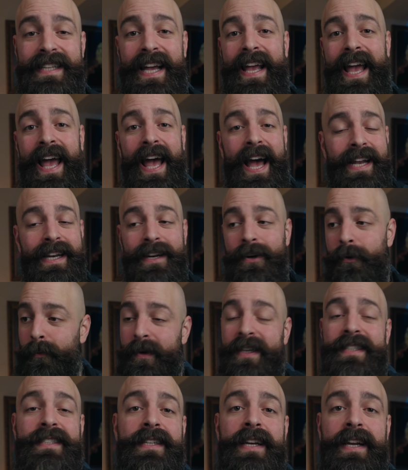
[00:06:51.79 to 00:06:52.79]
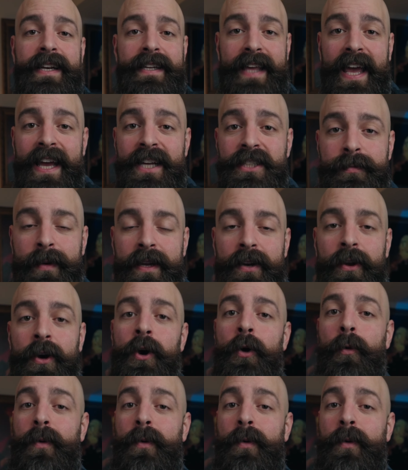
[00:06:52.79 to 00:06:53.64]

I had in a recent engagement